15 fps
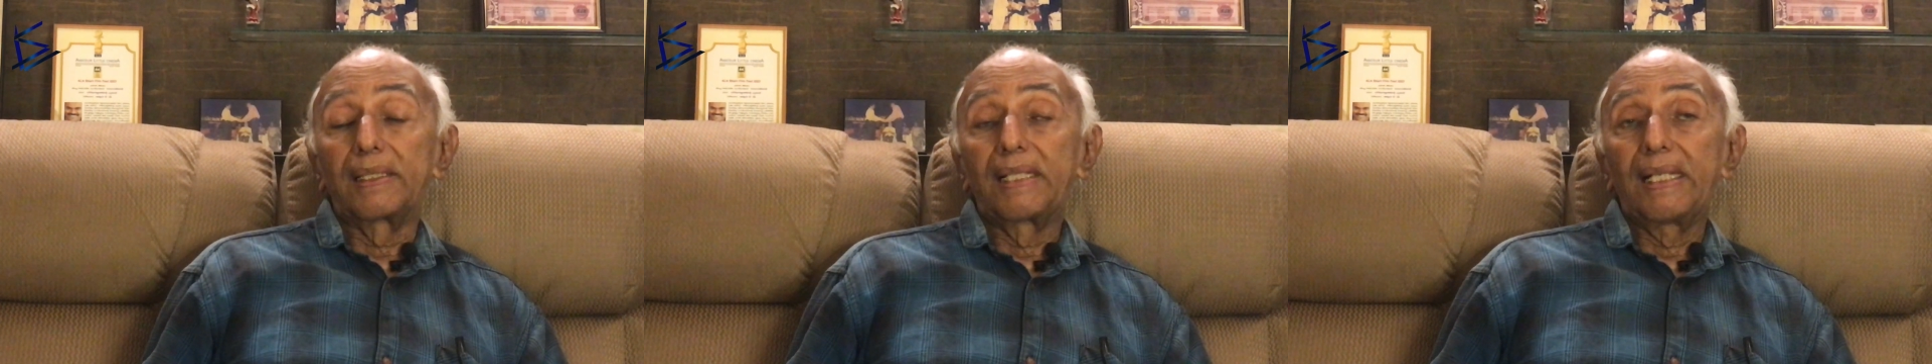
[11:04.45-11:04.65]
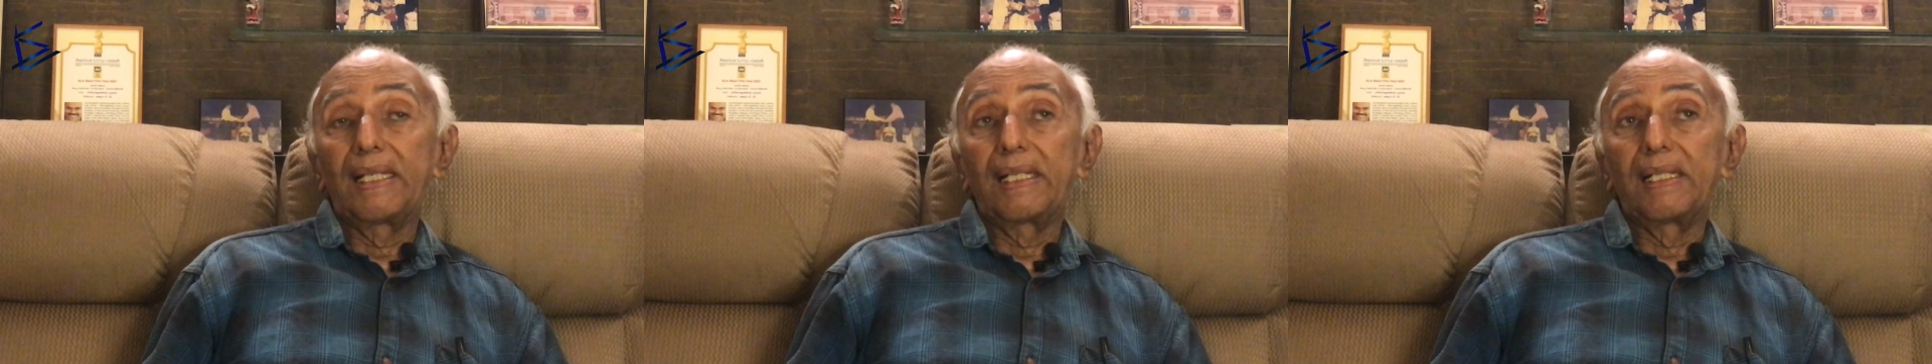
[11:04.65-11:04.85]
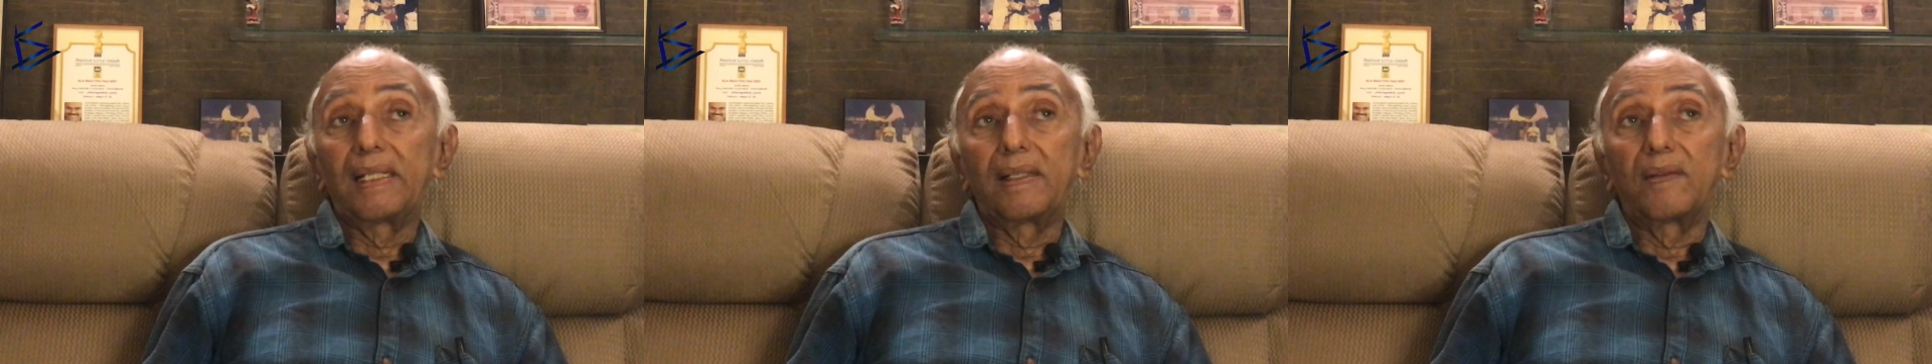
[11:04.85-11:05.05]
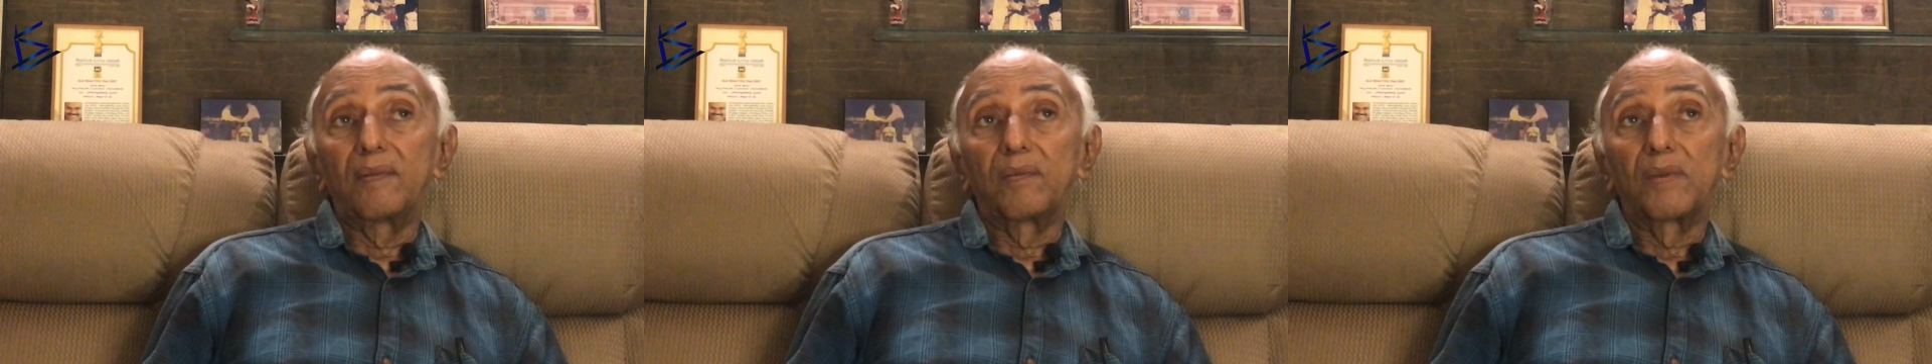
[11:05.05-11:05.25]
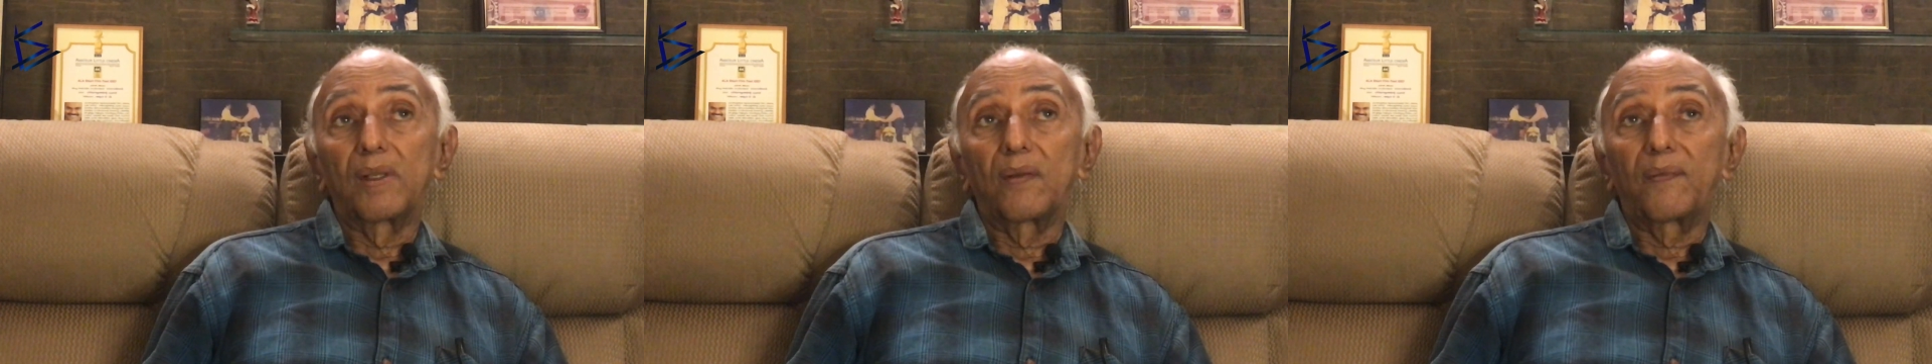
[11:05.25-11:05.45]
the
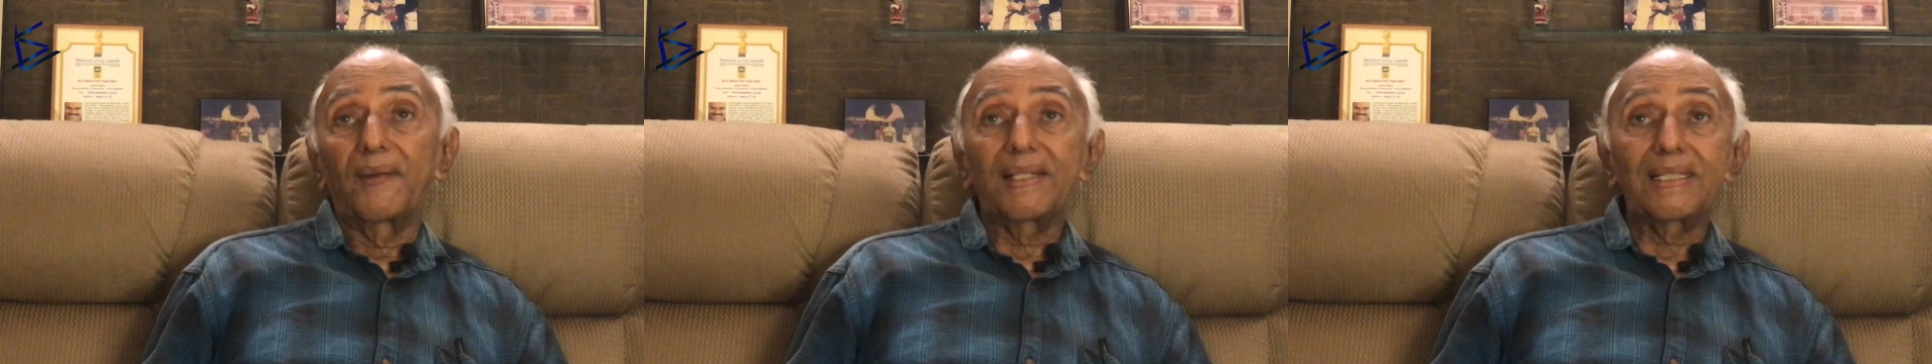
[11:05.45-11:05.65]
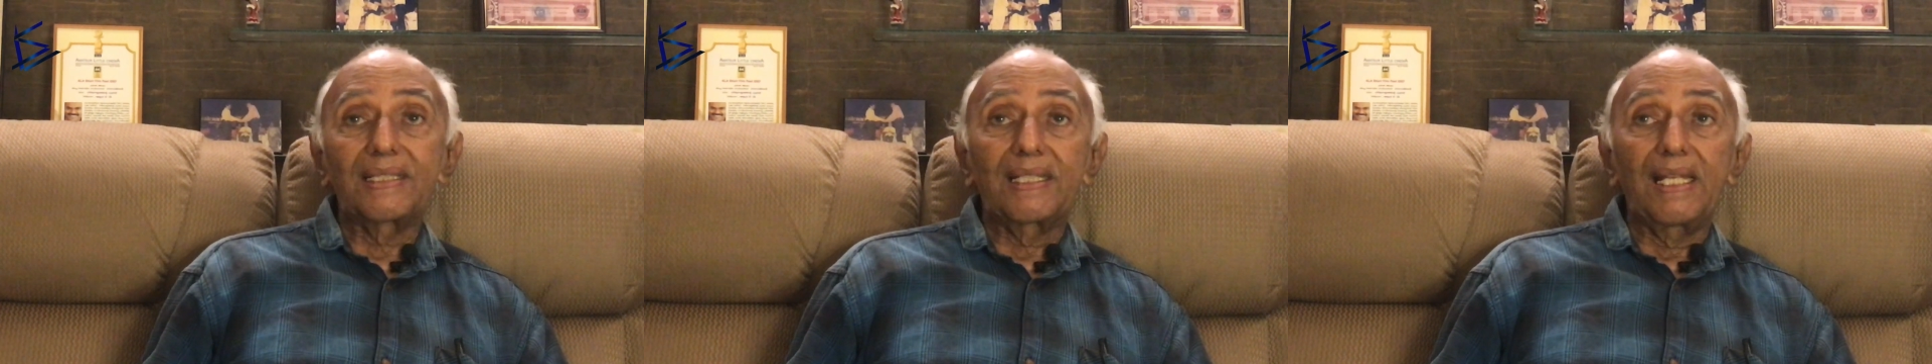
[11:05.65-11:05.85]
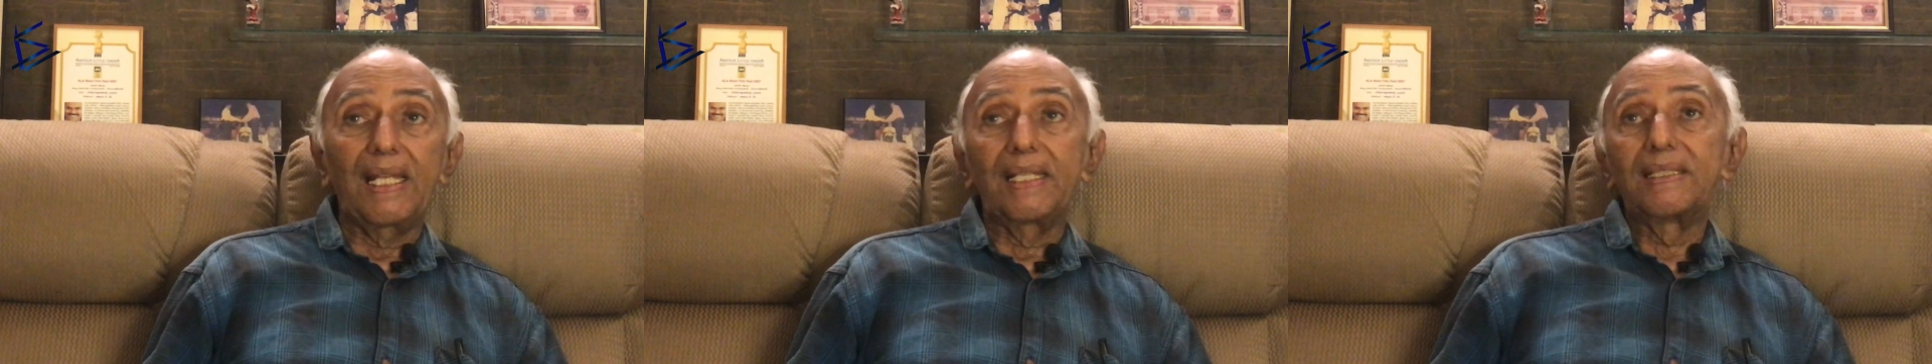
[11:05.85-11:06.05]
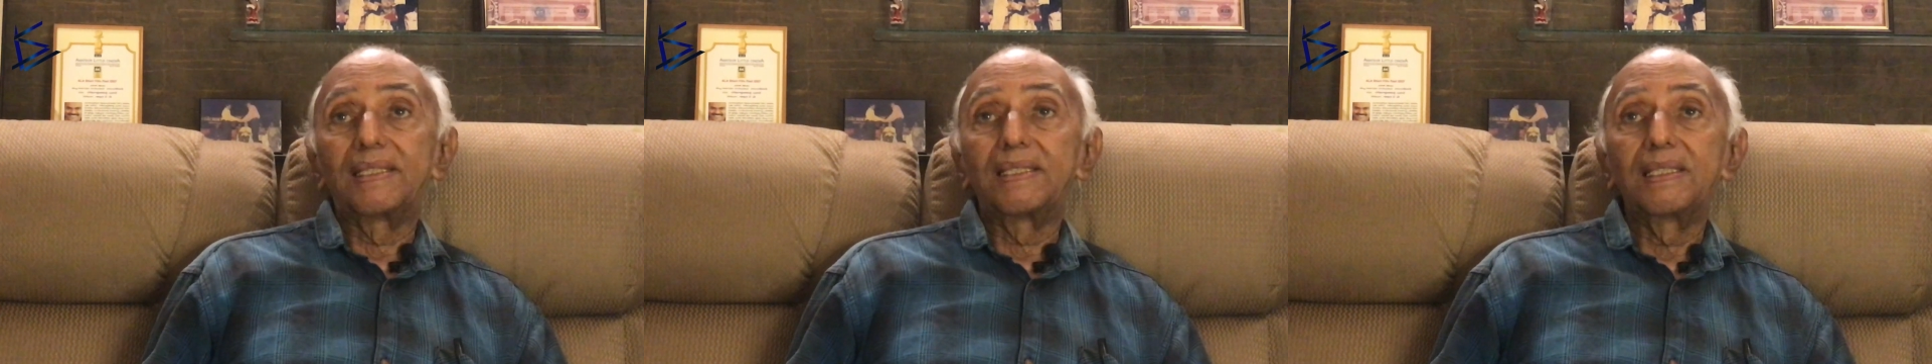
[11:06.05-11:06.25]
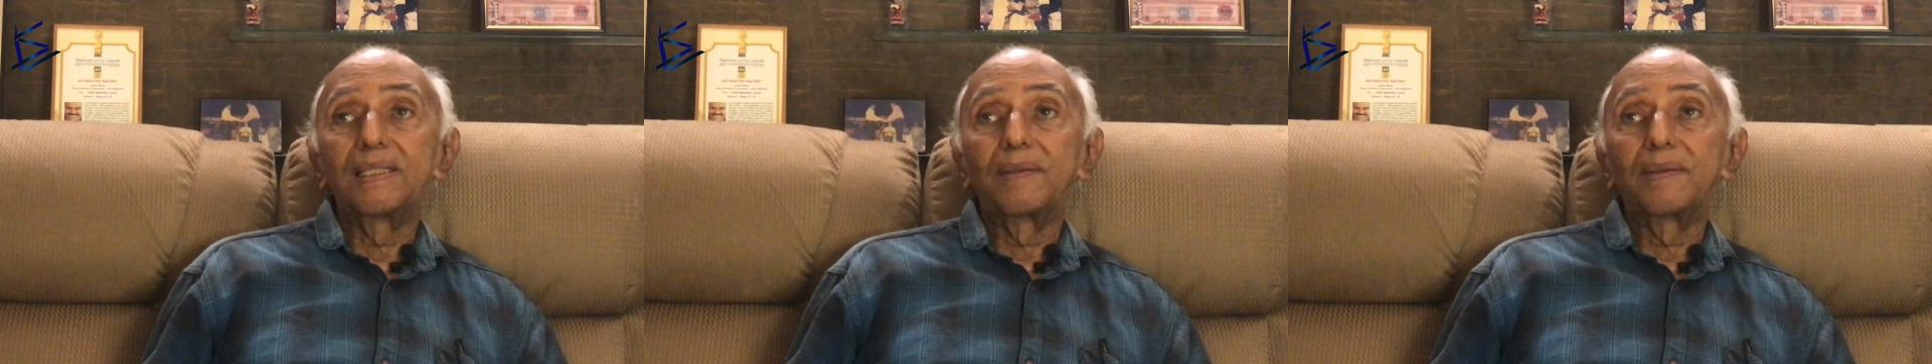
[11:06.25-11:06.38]
first stage